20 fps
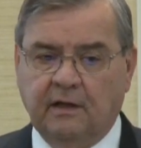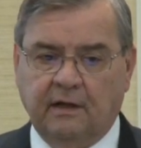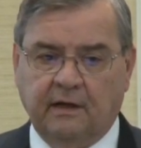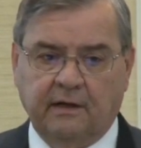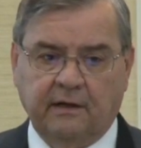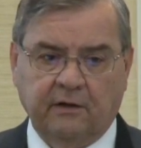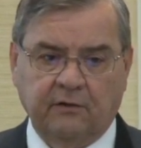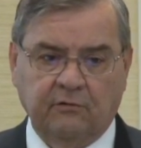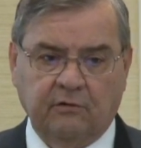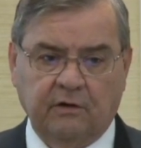
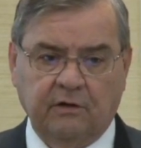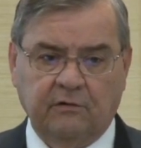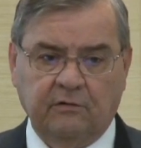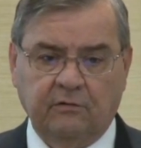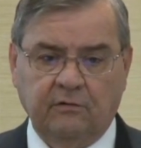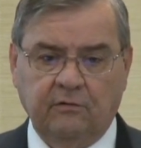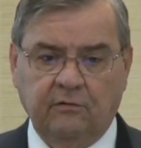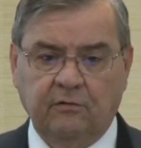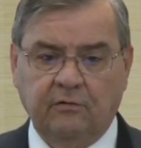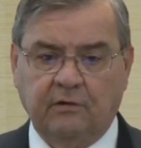I agreed
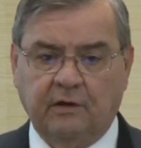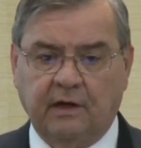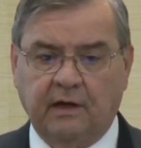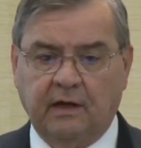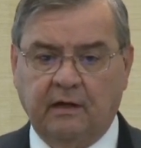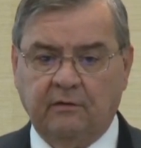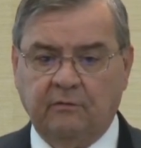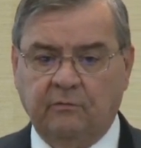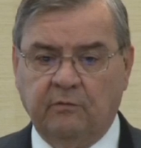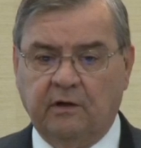to do
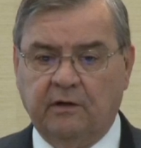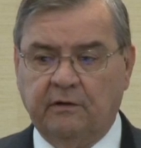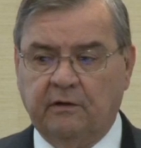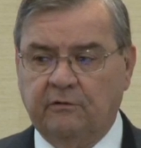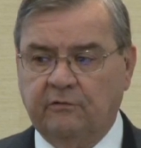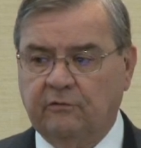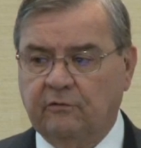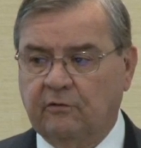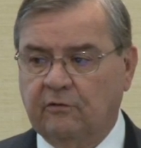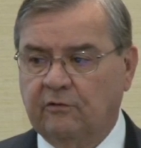that while
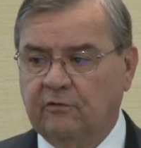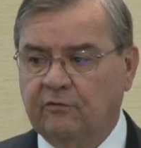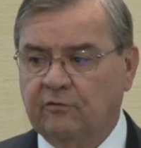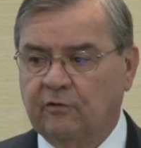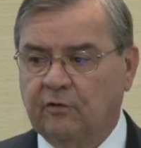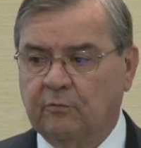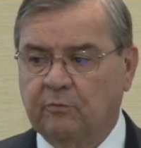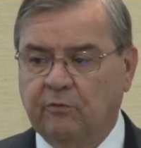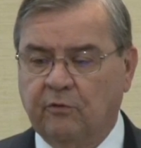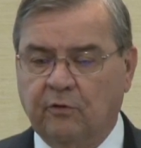they searched
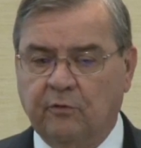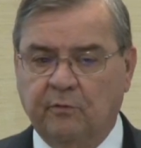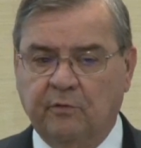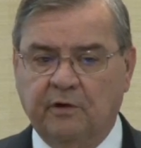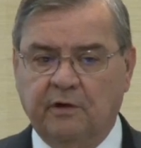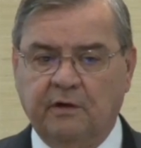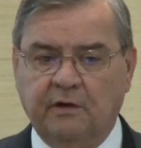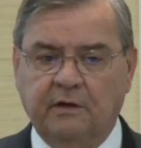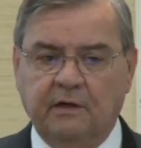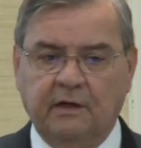for a
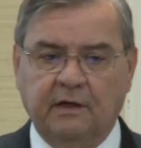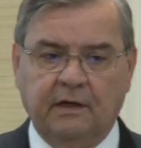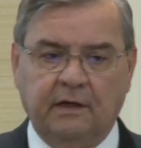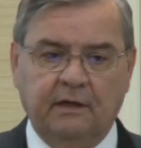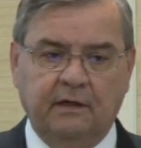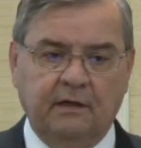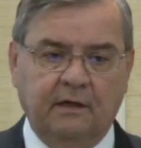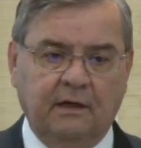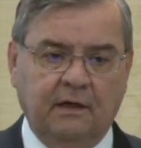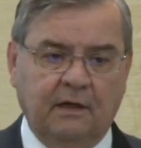permanent dean.